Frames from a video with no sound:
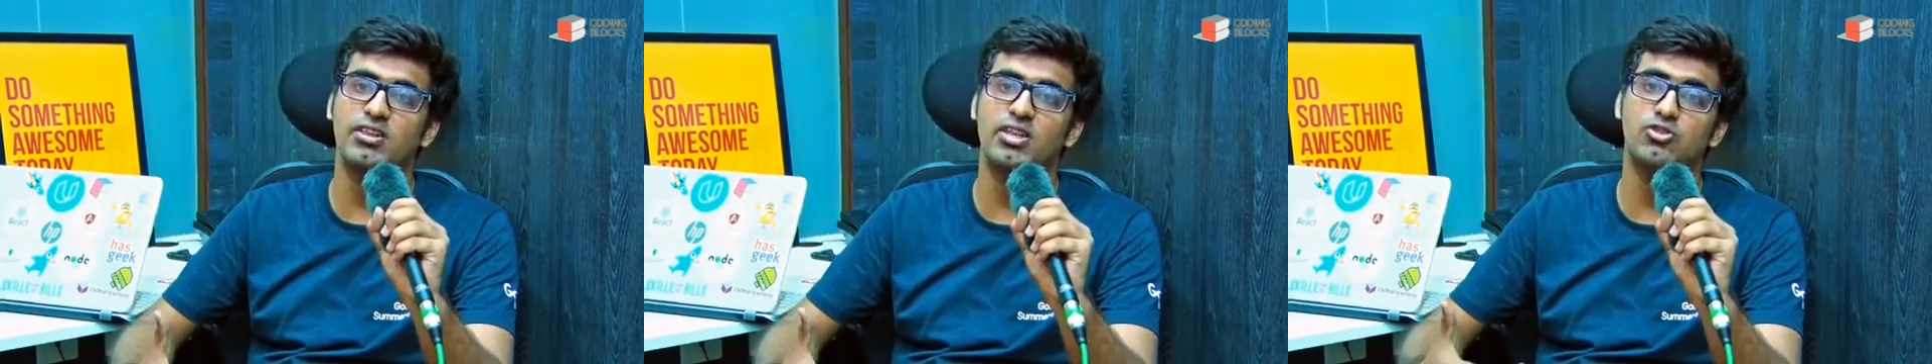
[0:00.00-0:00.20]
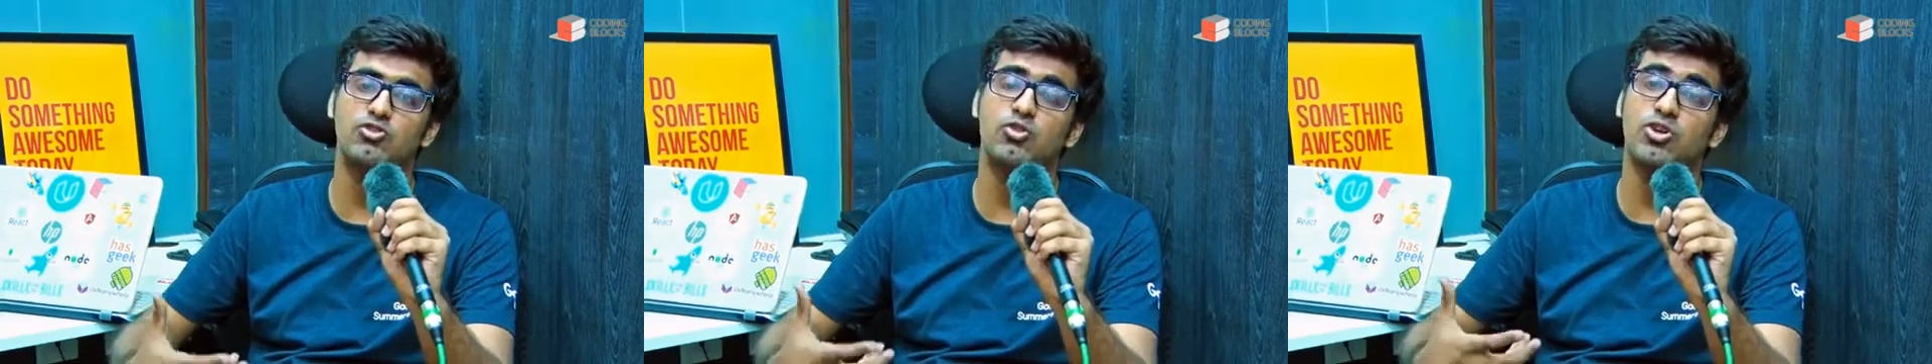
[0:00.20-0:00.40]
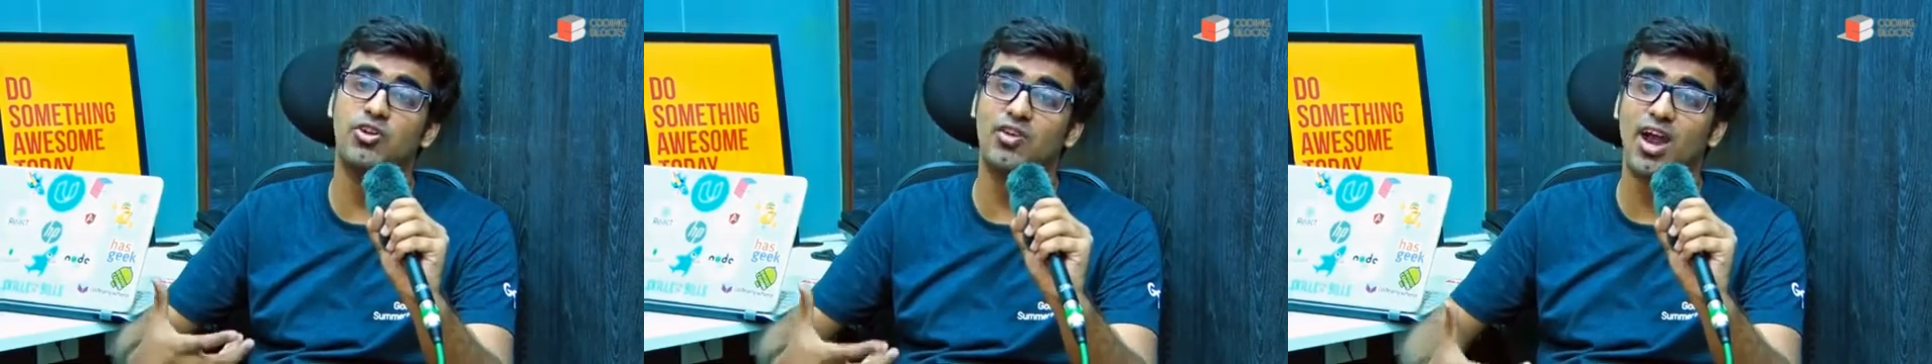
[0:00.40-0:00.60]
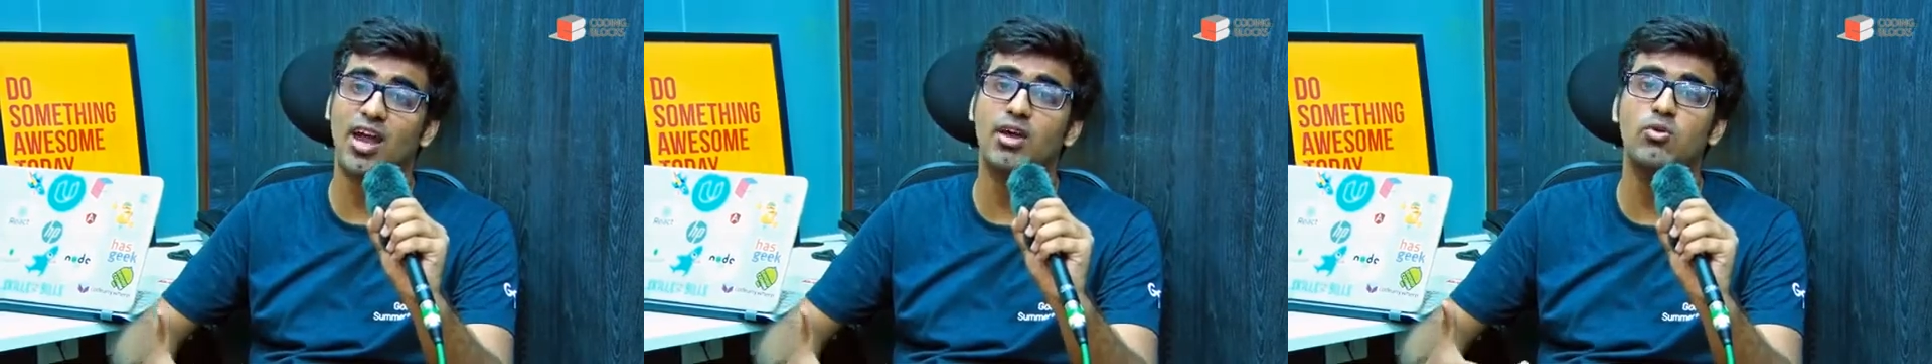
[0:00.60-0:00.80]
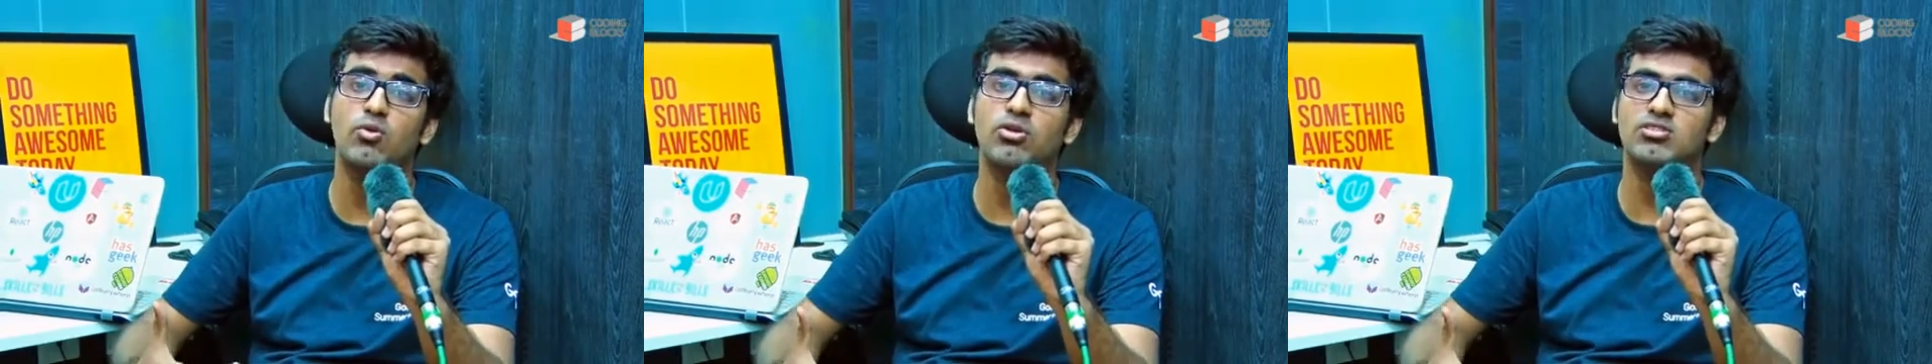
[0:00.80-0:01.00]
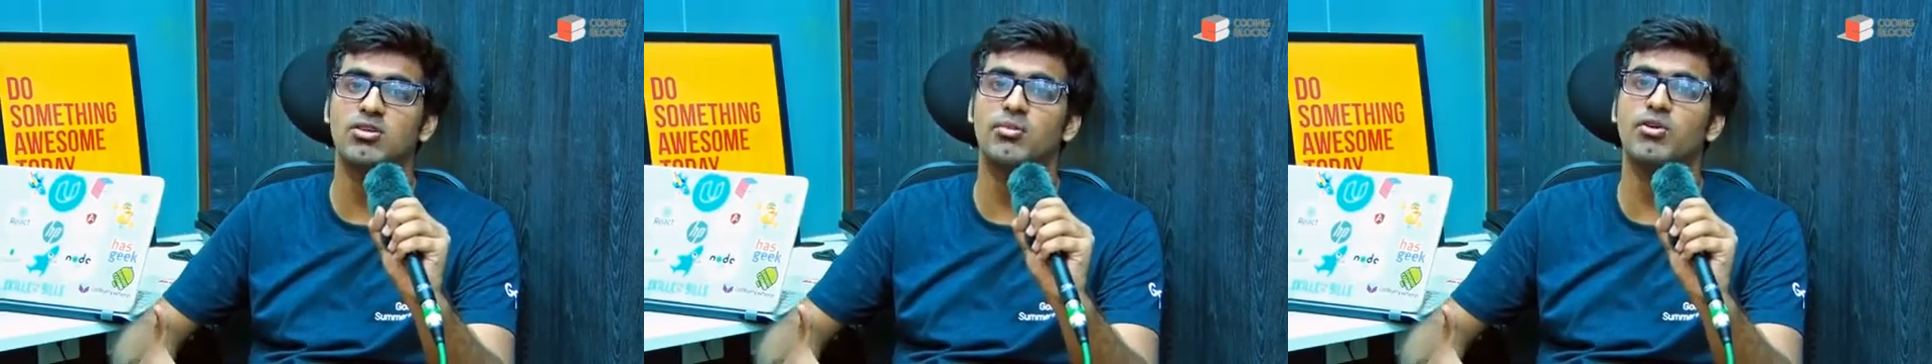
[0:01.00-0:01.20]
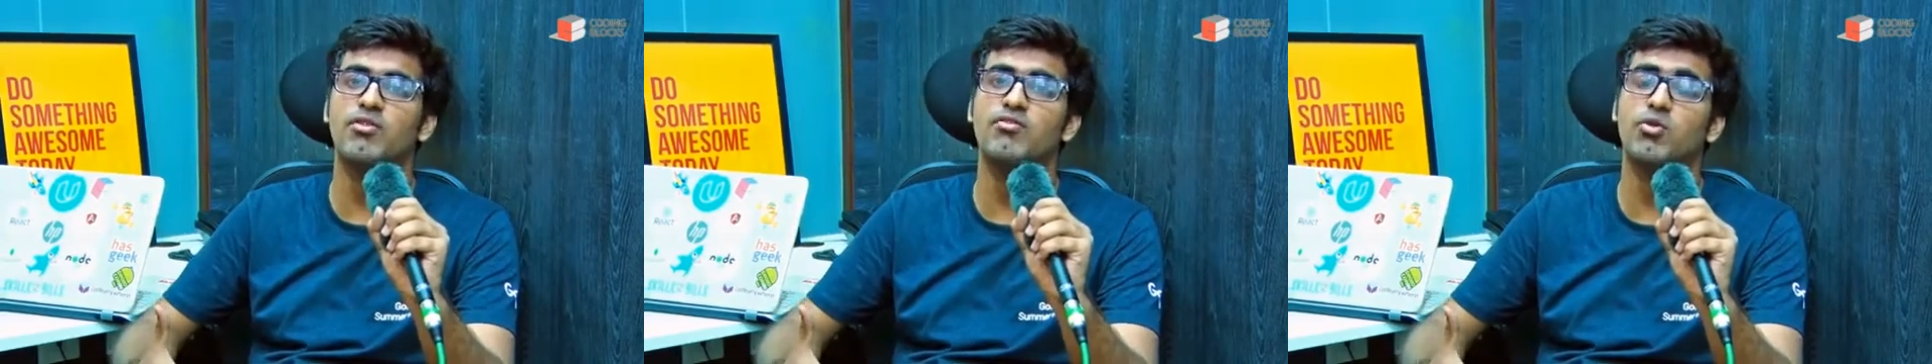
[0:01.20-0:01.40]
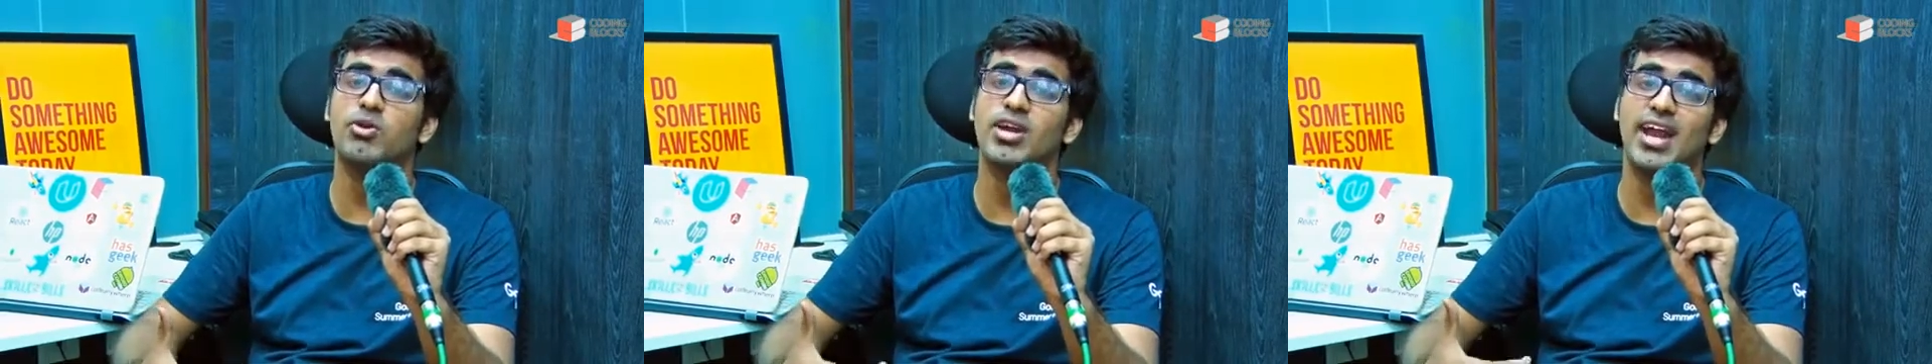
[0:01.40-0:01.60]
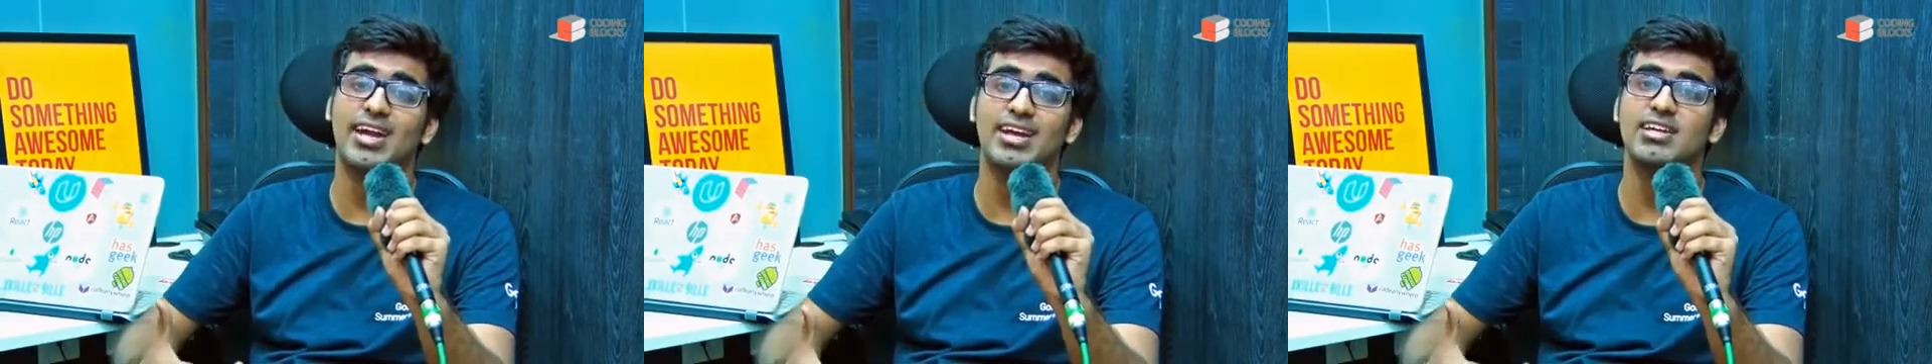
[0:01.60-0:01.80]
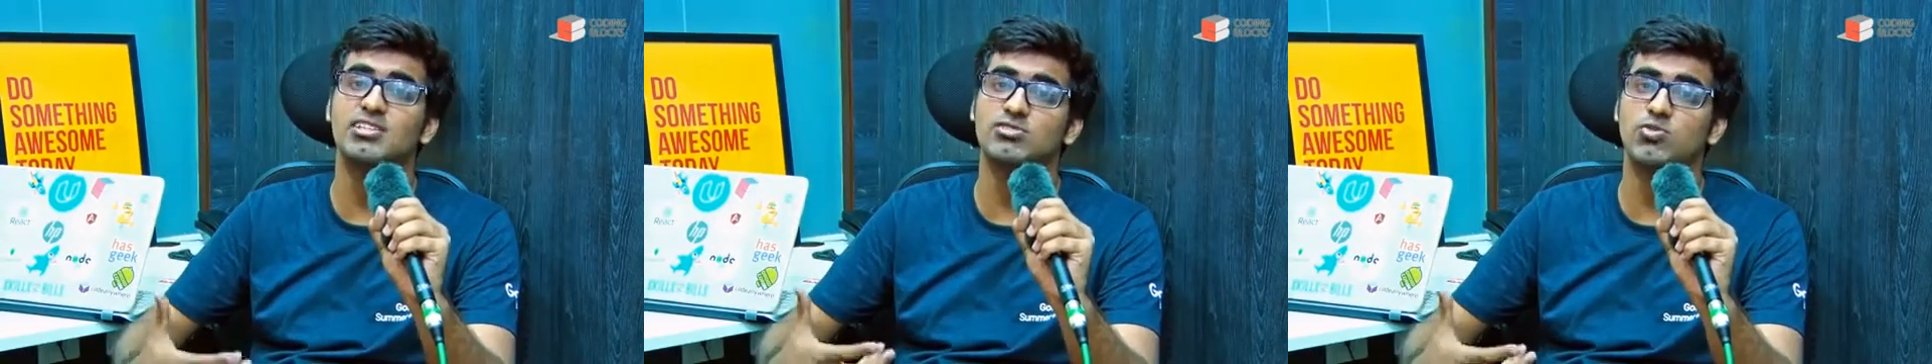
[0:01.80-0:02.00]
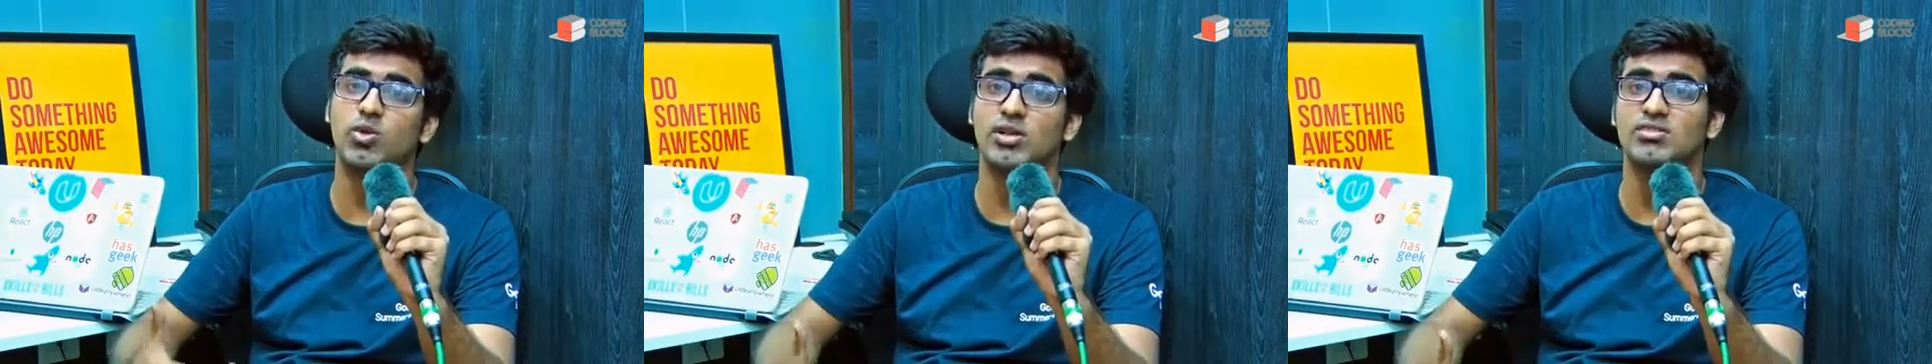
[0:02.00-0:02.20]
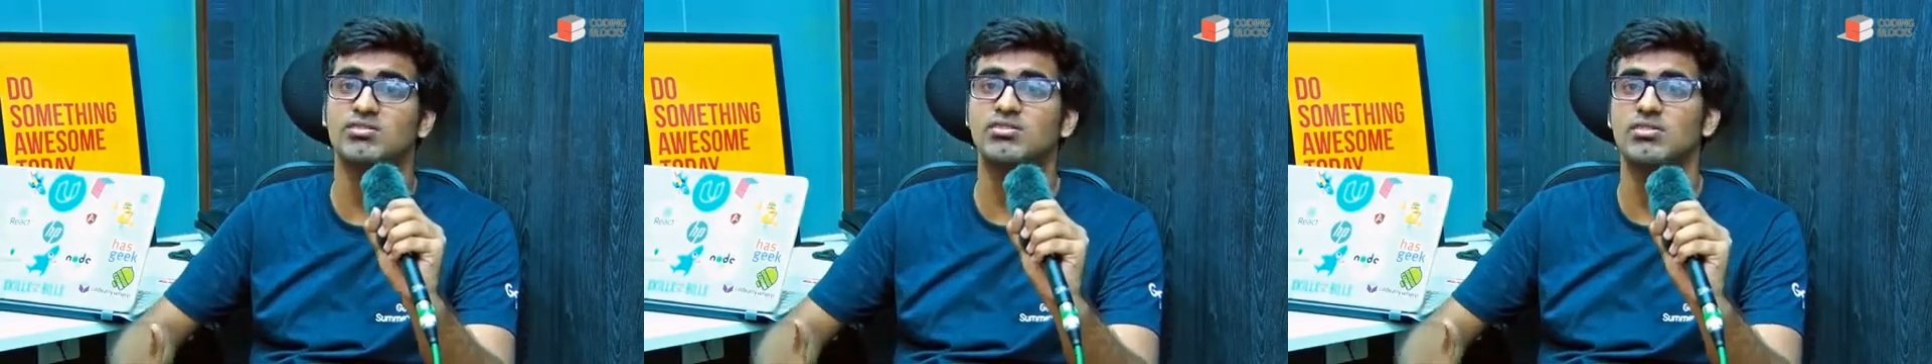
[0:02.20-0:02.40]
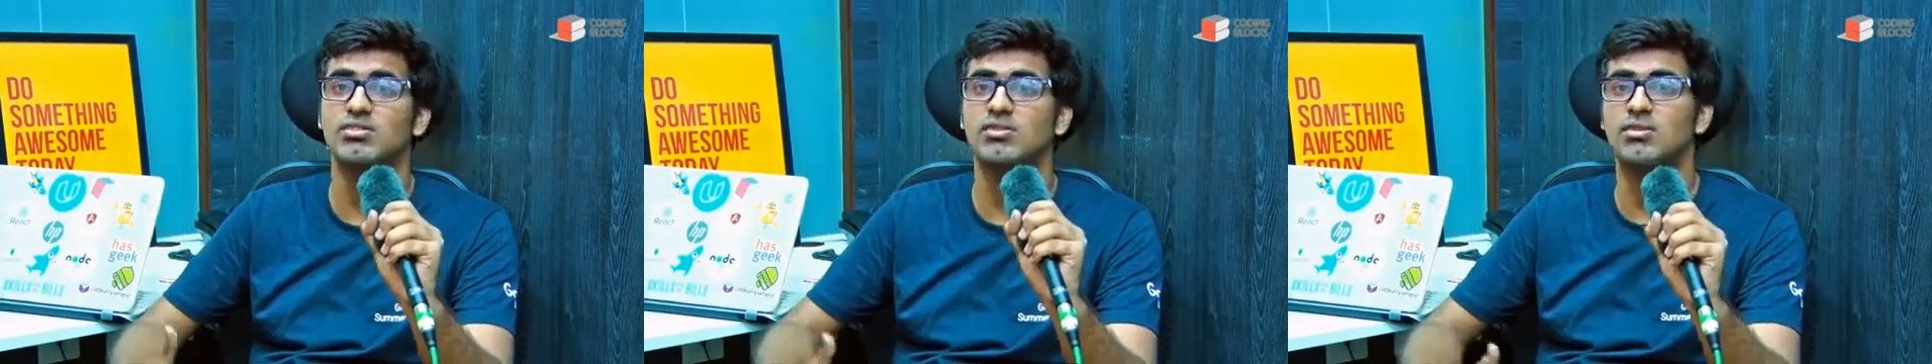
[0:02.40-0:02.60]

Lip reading: they should try Google Summer of Code at least once.